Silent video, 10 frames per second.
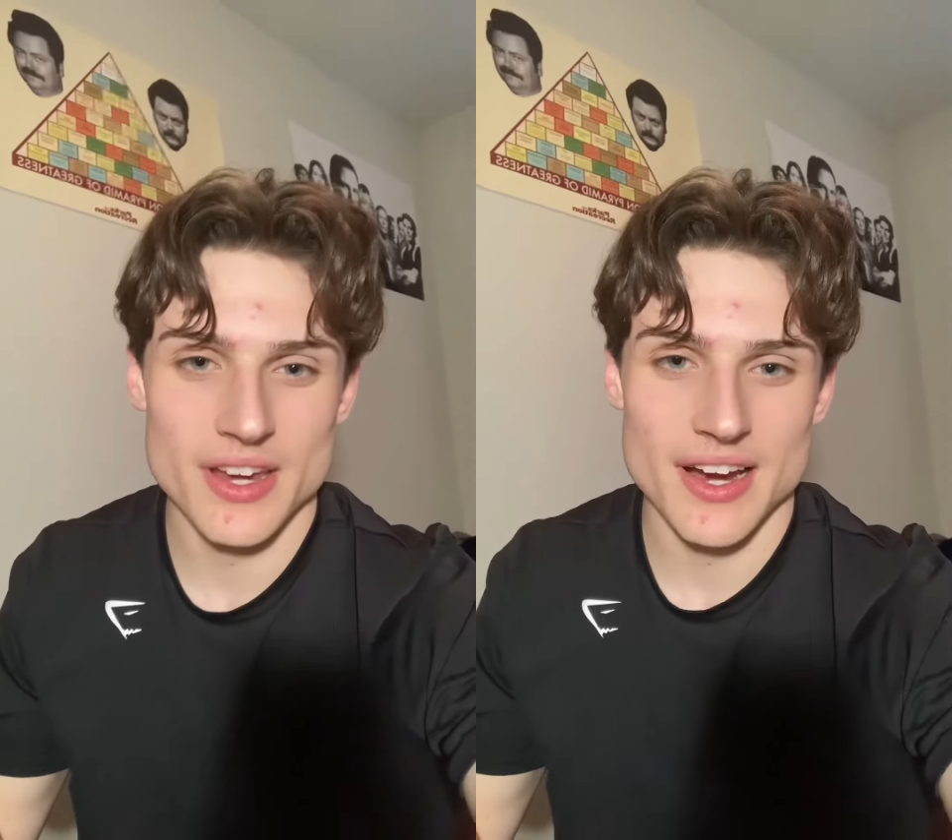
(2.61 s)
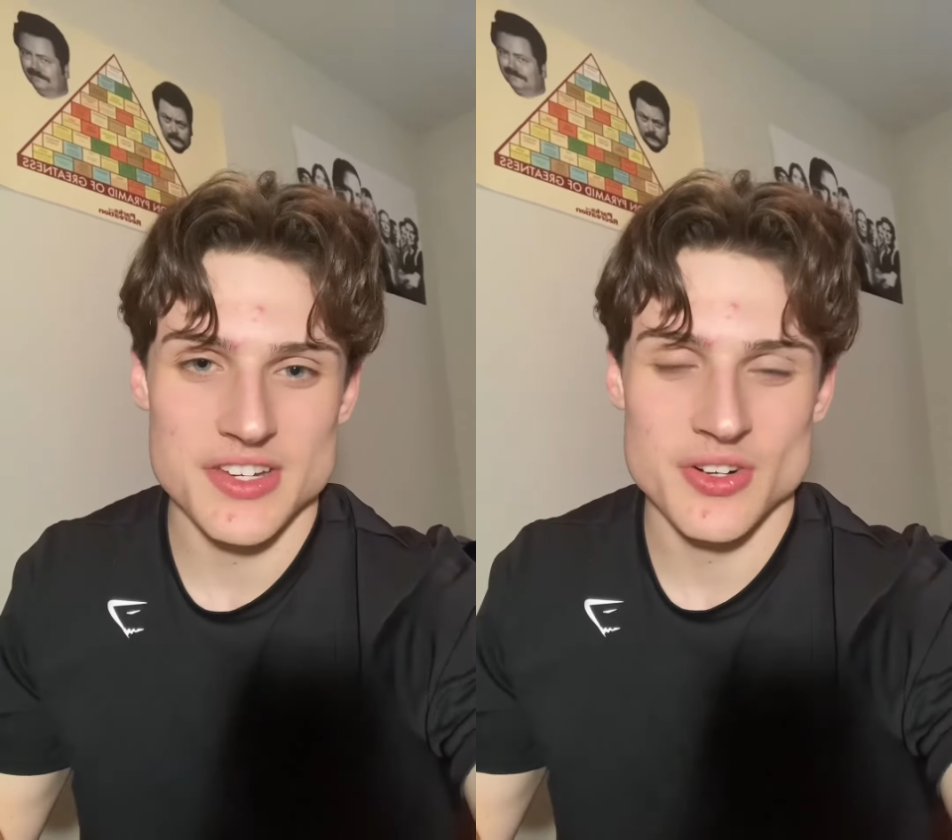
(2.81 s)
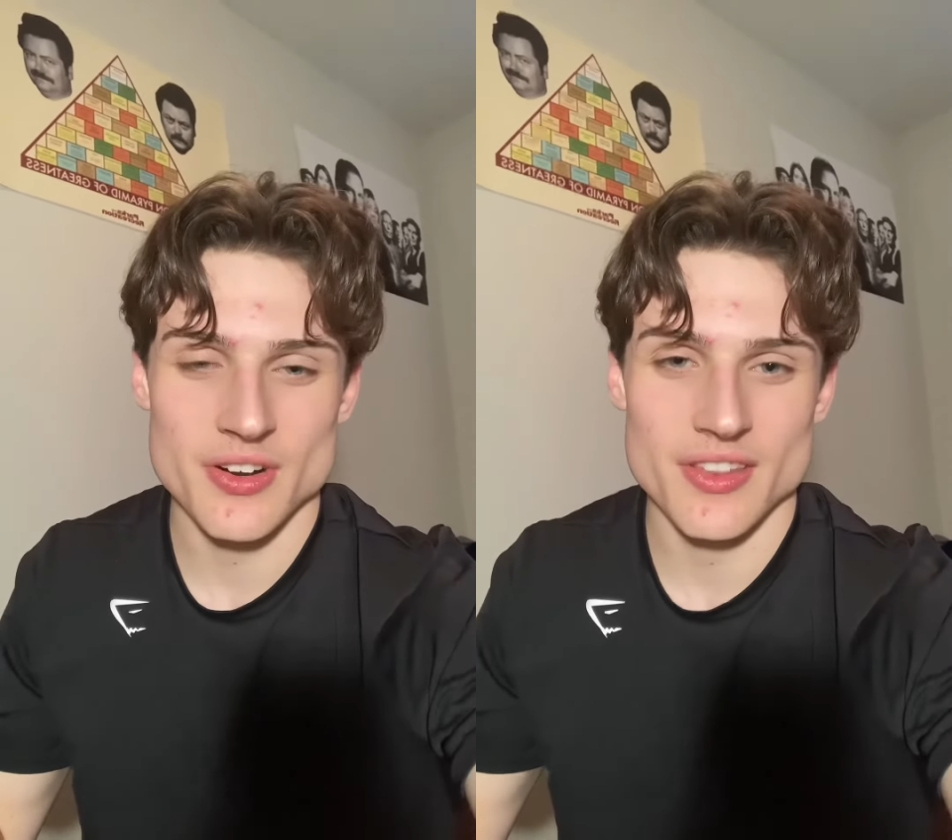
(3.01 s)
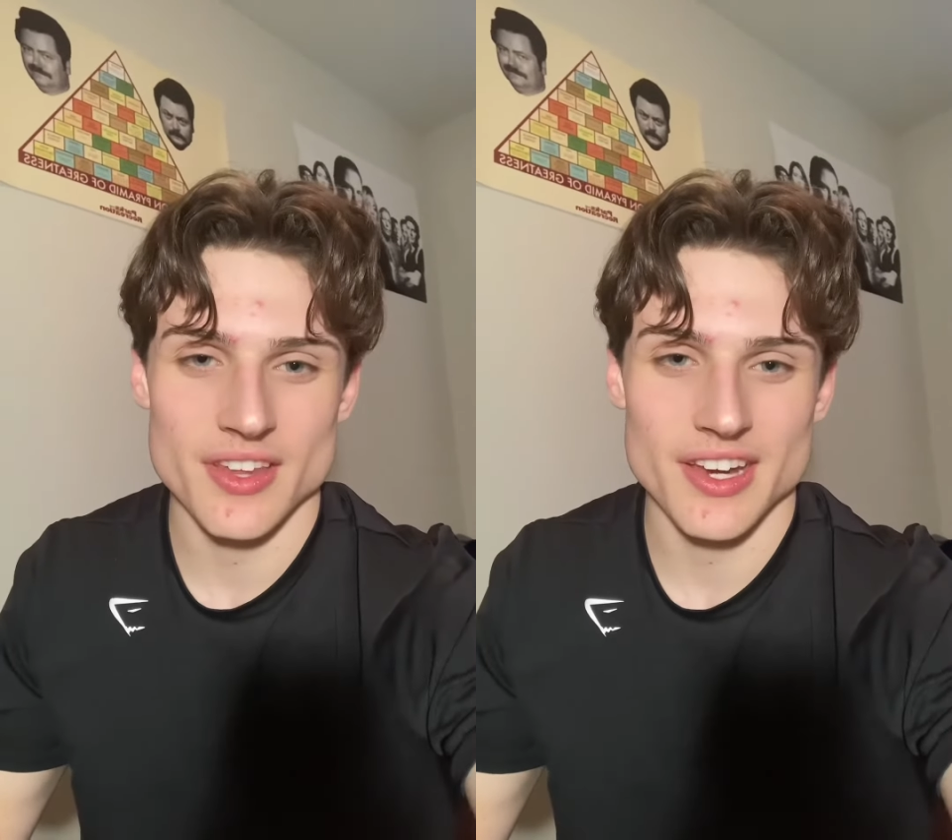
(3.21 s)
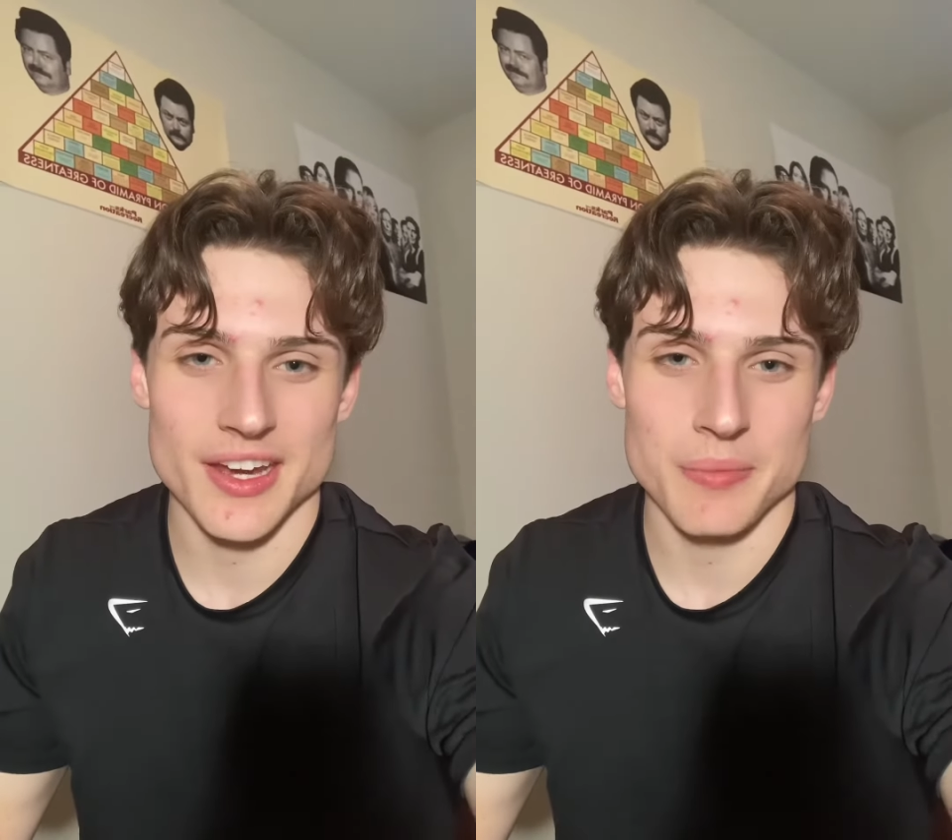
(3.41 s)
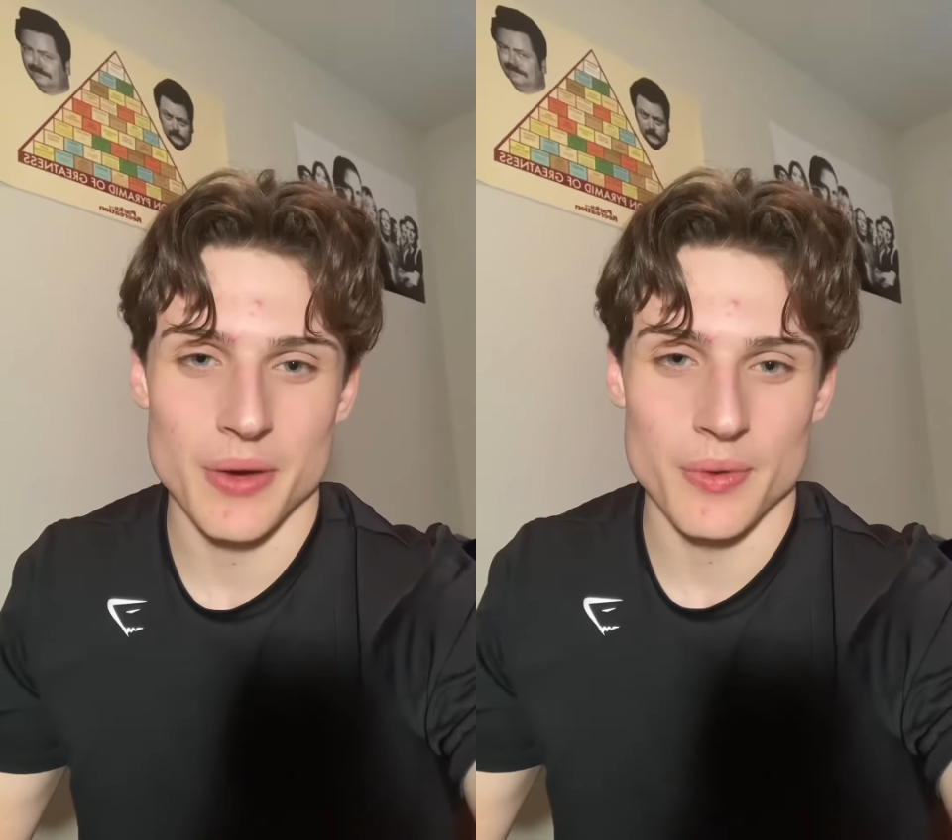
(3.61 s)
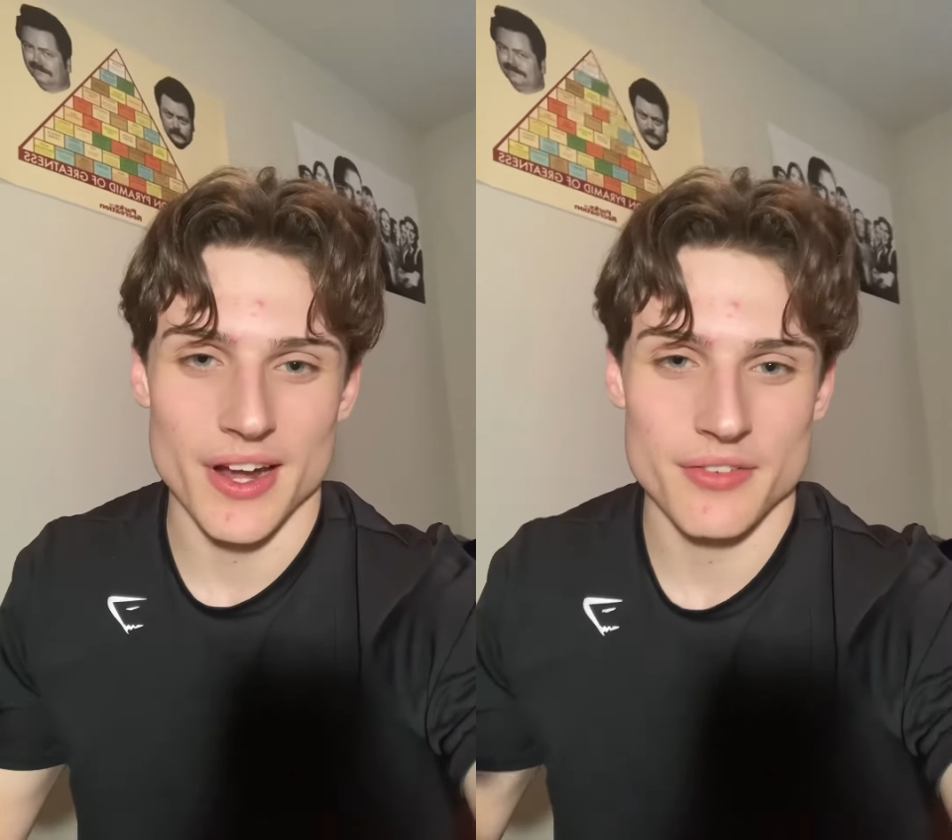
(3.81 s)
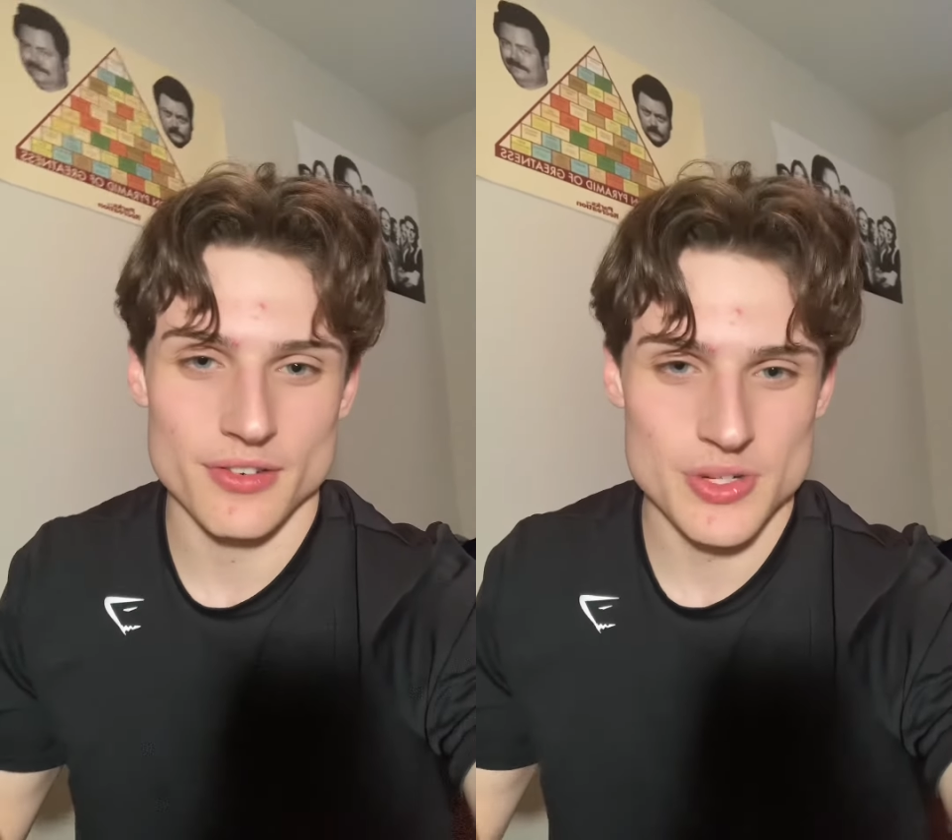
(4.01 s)
I started thinking about when
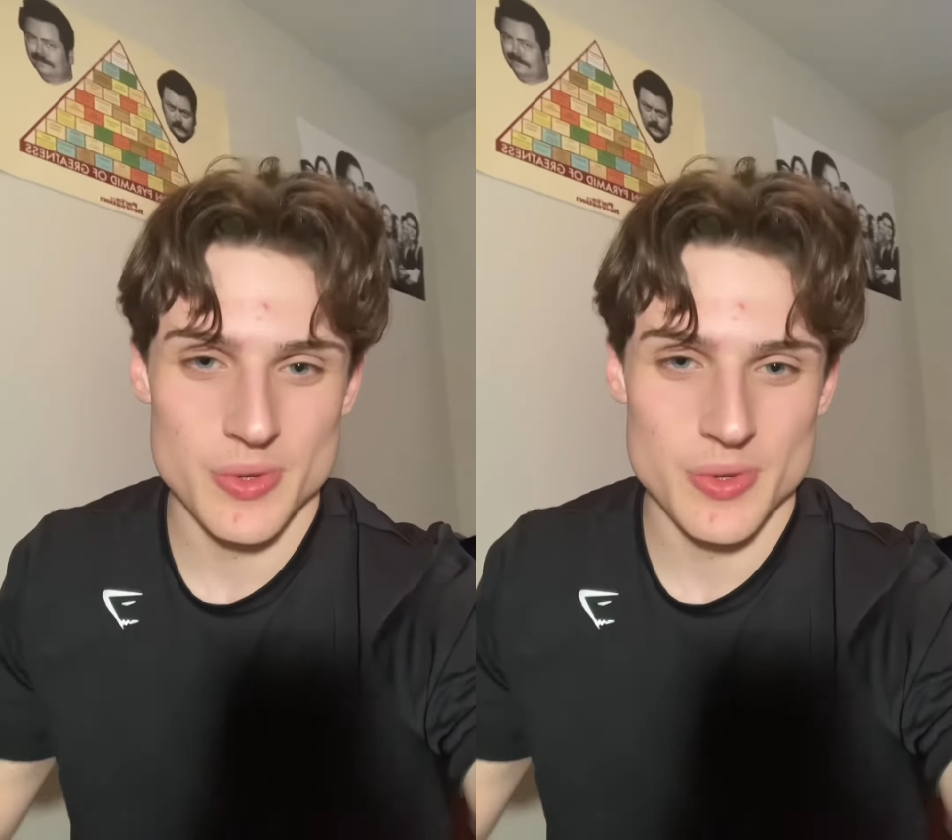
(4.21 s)
I first